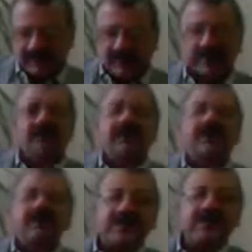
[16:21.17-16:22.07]
Okay,
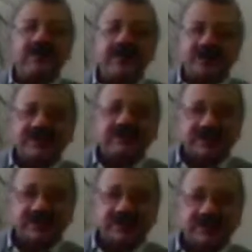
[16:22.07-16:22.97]
and therefore this is a
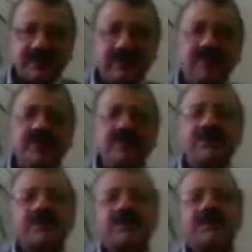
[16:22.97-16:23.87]
flexibility,
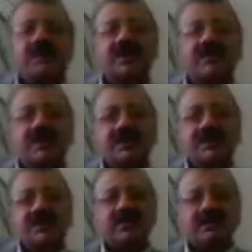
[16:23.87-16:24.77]
because if ultimately
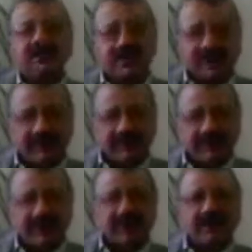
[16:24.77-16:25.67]
India can prevail
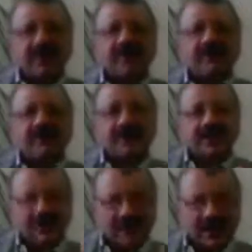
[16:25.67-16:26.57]
and India
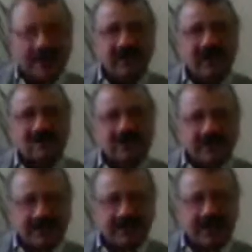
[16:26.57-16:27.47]
can deny this
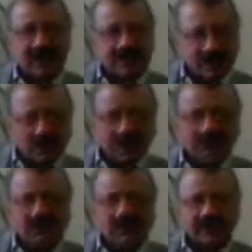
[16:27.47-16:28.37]
patent to
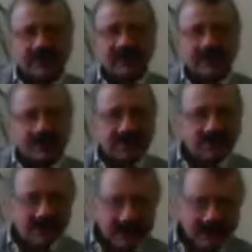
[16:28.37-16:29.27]
Novartis,
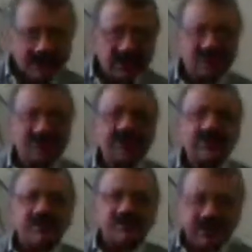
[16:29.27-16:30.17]
then to that extent there
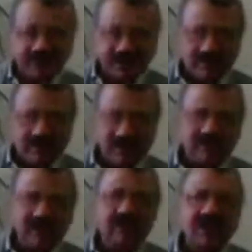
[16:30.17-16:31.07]
will be generic
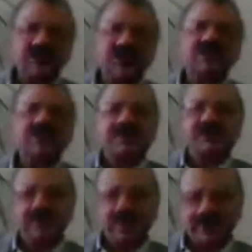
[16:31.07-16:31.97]
competition and this price
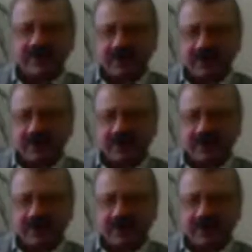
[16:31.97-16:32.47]
will be affordable.